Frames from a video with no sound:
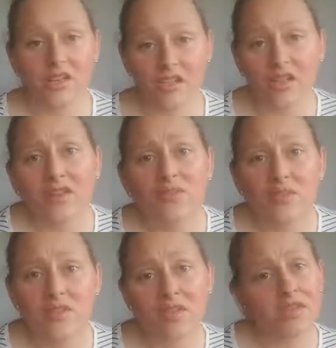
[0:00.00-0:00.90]
enough
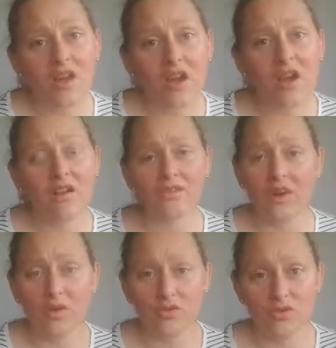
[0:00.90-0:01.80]
was enough.
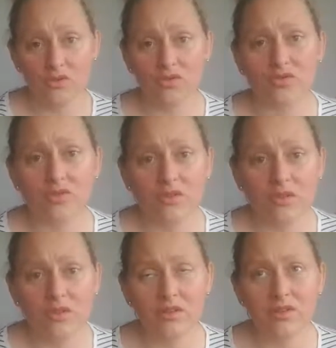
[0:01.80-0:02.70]
I was going
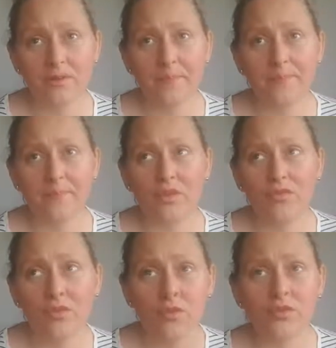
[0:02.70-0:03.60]
to
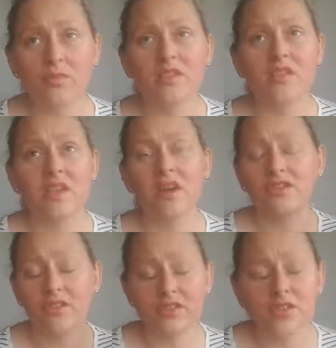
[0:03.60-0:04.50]
focus on
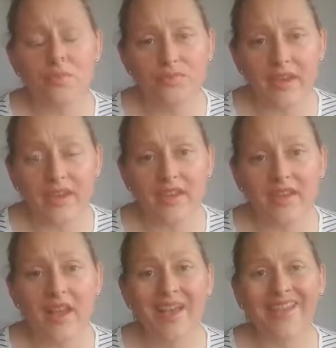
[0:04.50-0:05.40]
myself. I needed a
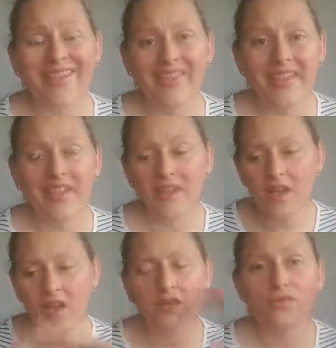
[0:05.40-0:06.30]
break, and then I
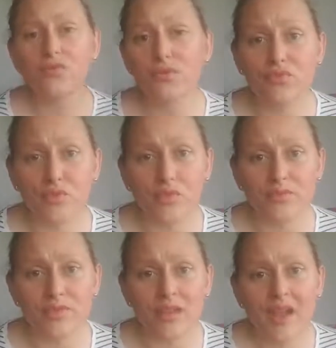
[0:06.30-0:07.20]
kind of
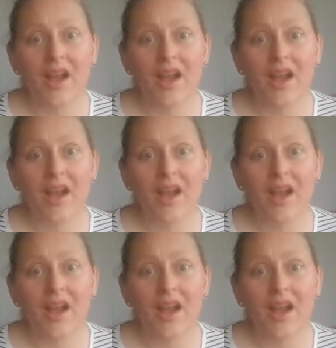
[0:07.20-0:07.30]
regrouped.